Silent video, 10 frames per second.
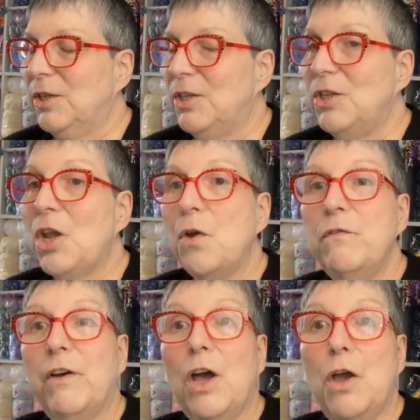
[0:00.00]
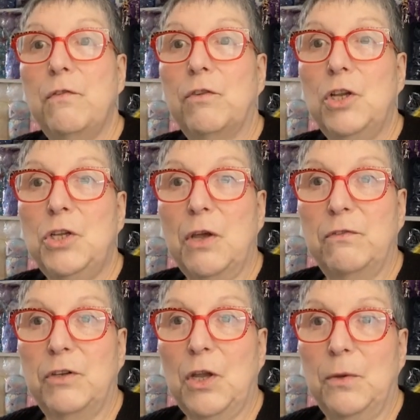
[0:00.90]
Nova over at
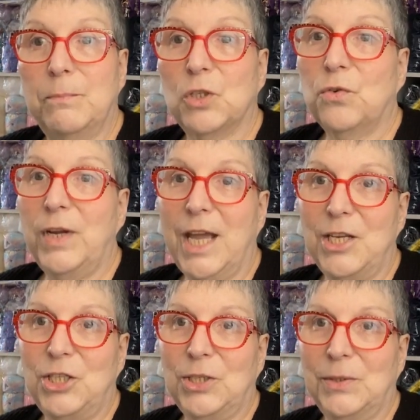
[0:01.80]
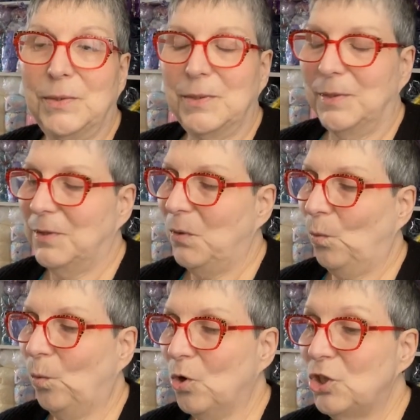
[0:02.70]
Nova Gnomes Creation
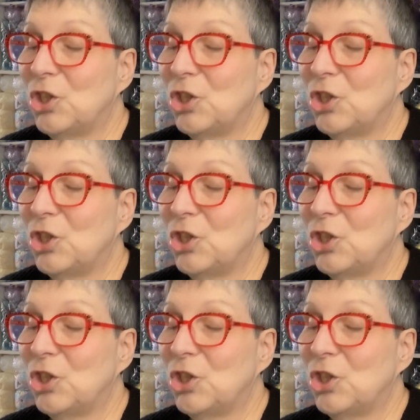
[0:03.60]
was